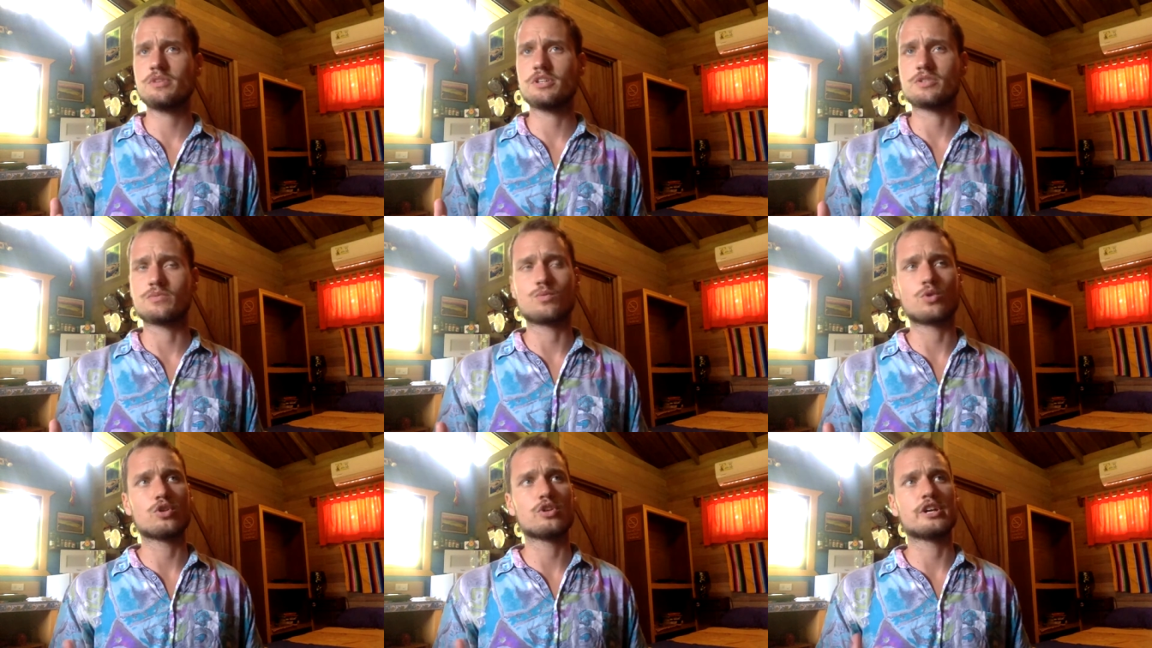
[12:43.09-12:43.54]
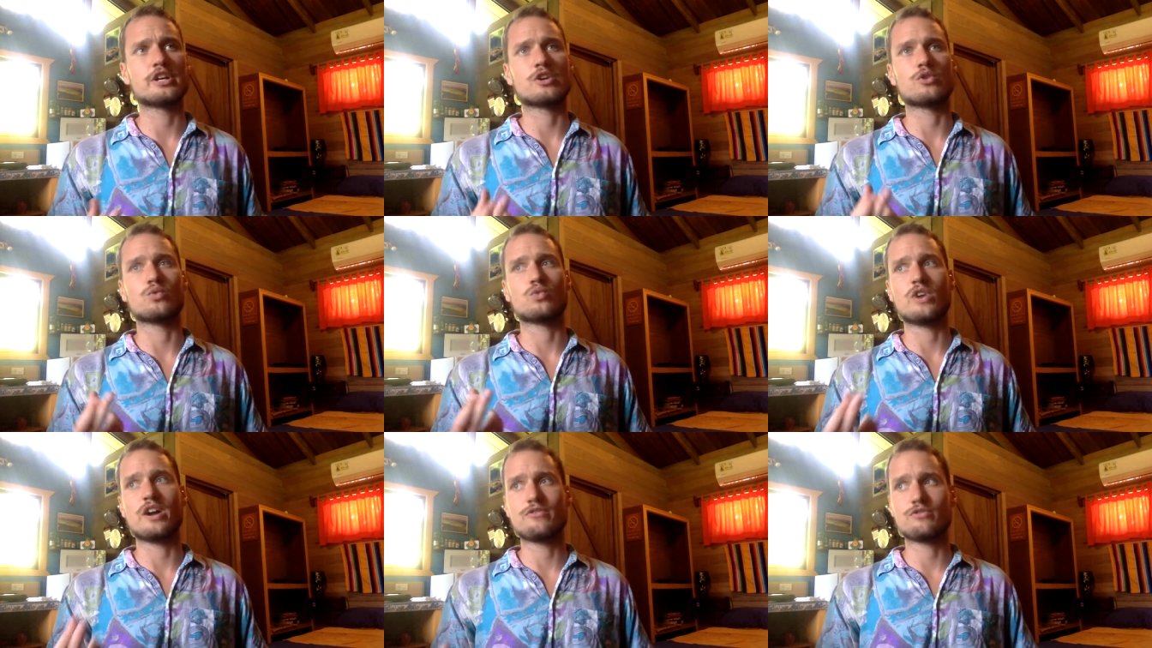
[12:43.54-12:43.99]
It's more like a
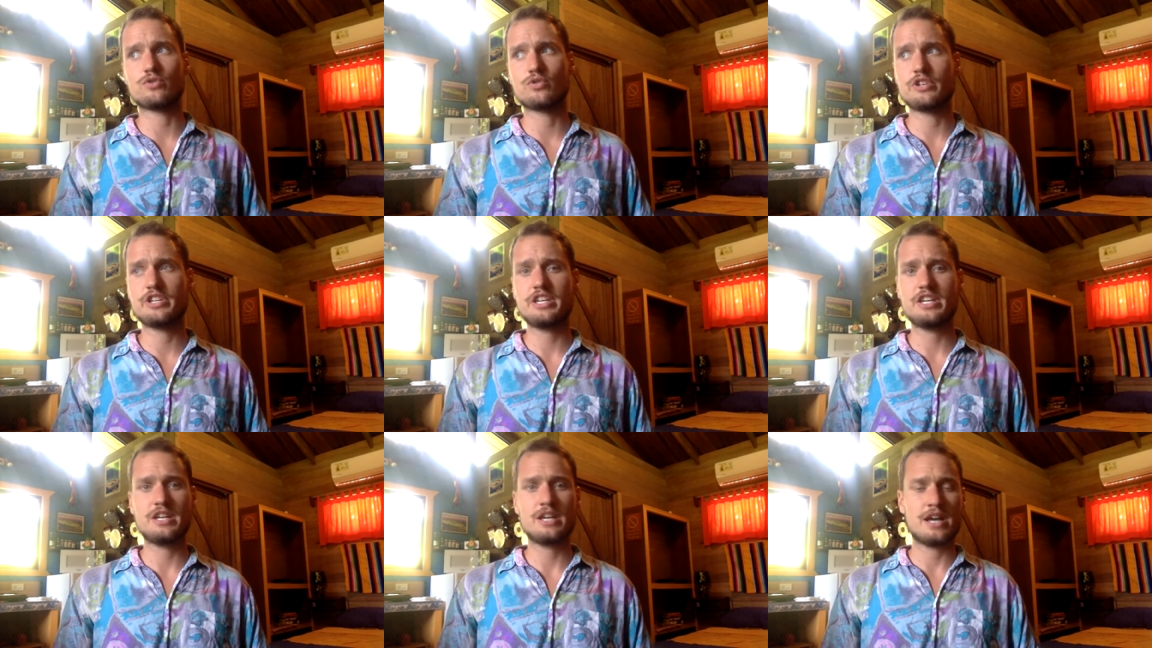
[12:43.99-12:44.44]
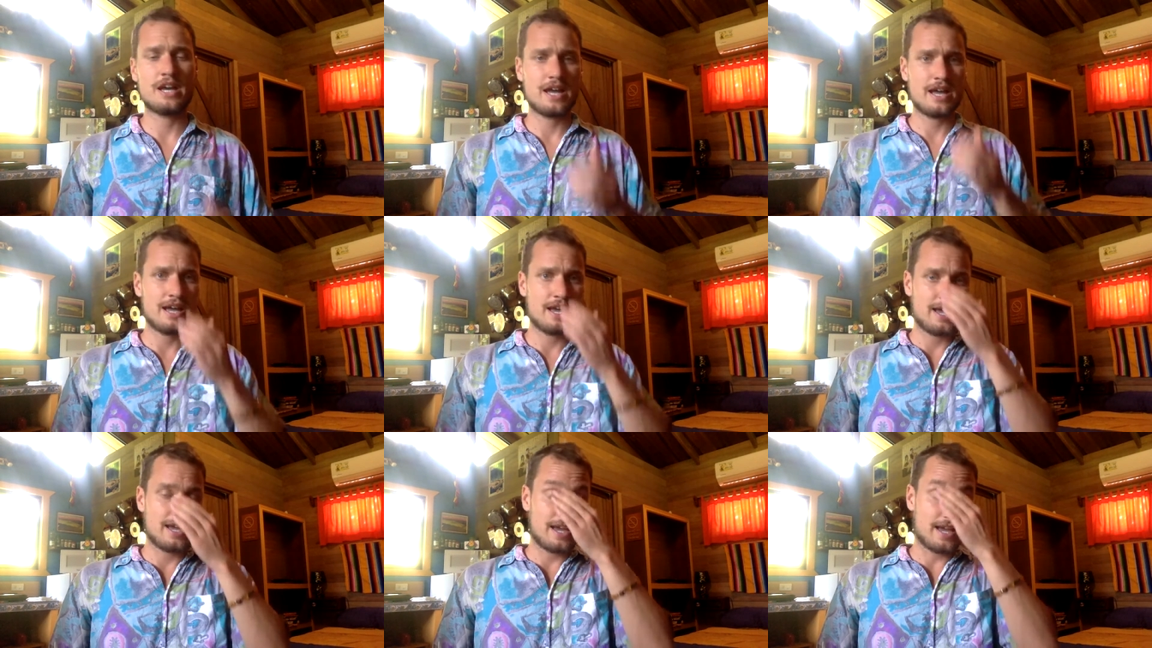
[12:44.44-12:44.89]
reverie,
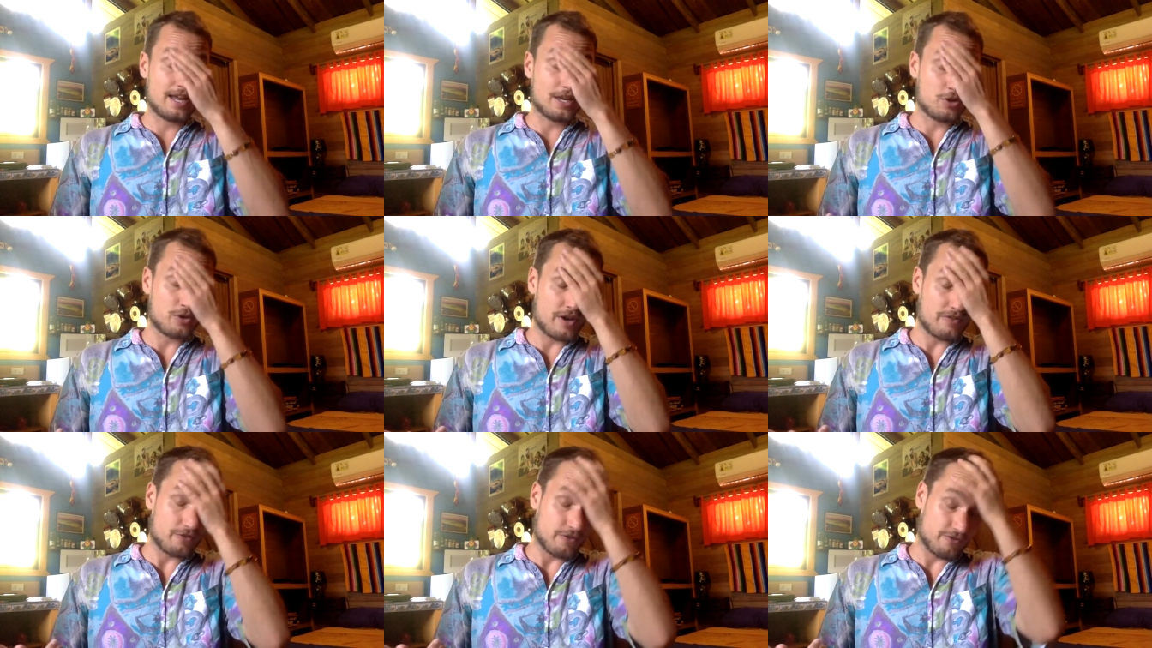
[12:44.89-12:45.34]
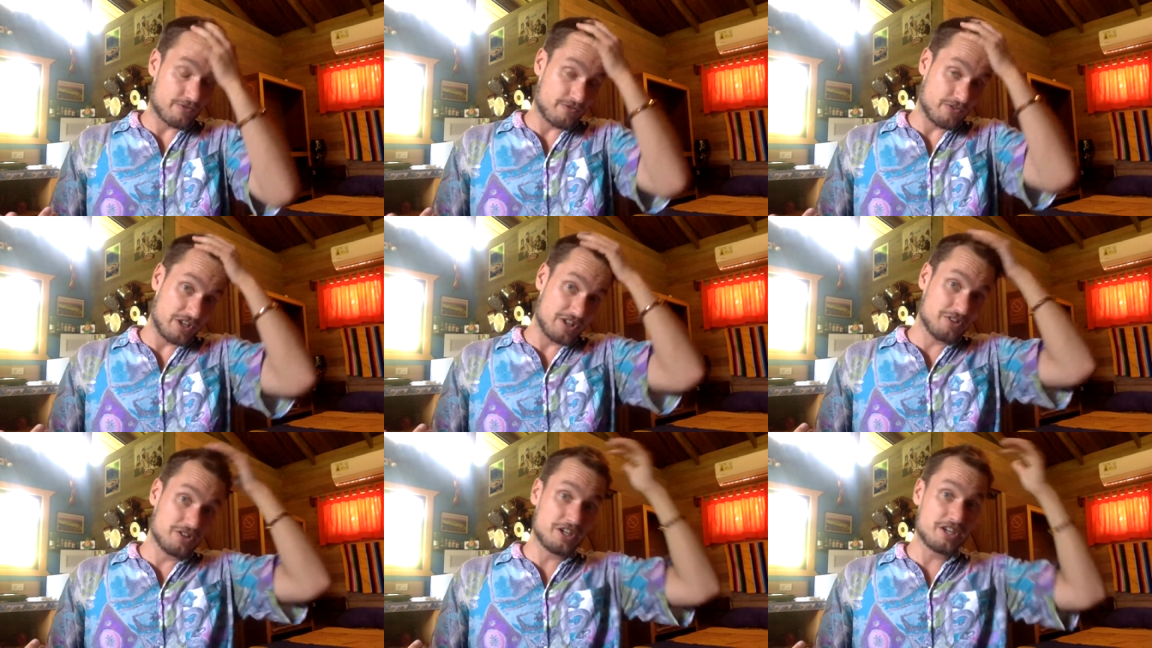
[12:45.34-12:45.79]
and you have a
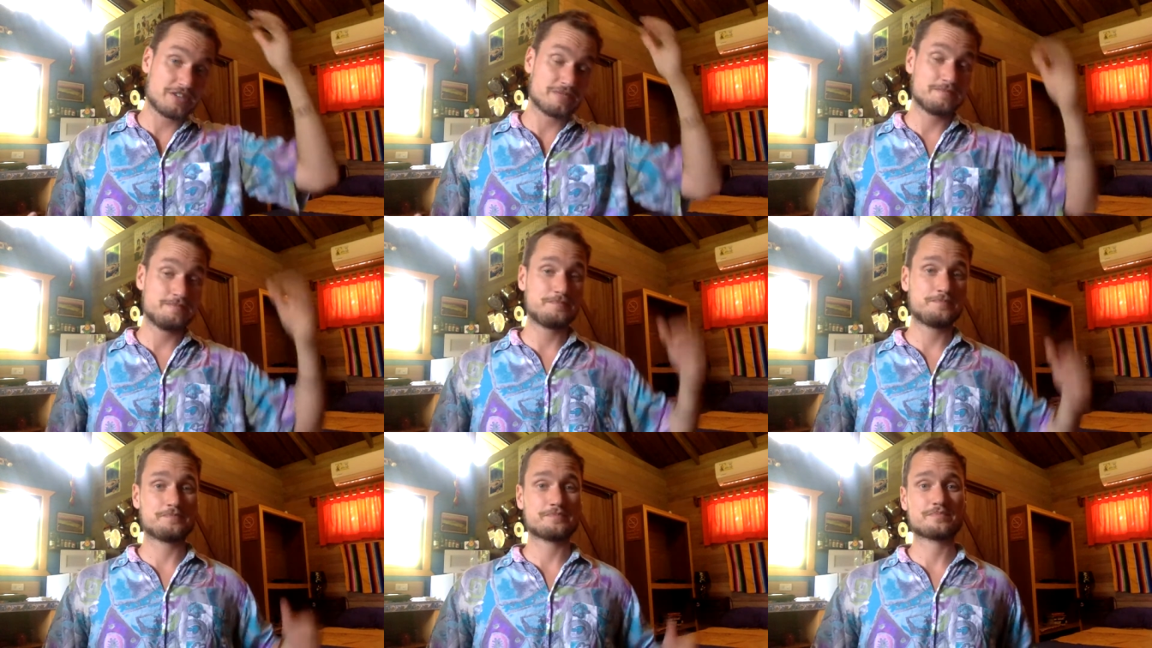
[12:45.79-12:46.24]
feeling,